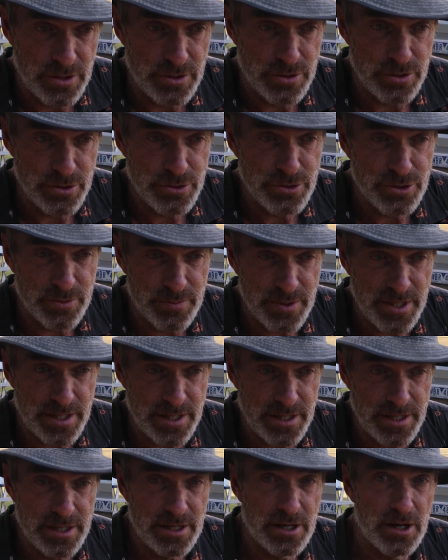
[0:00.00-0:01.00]
used to
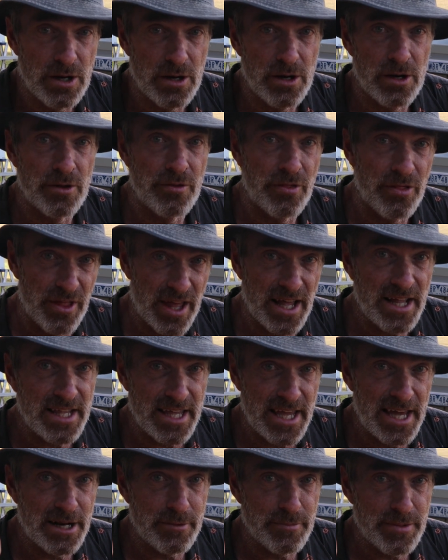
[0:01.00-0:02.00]
be on
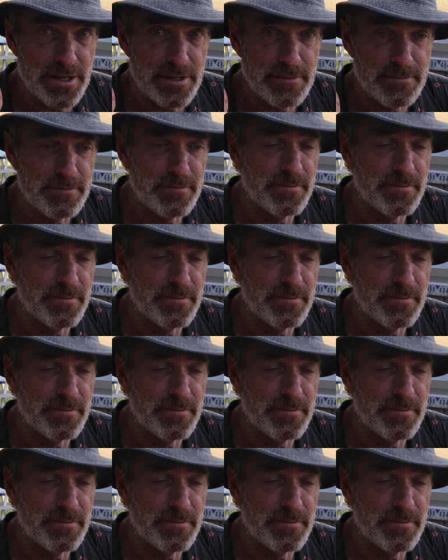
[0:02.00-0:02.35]
that canopy.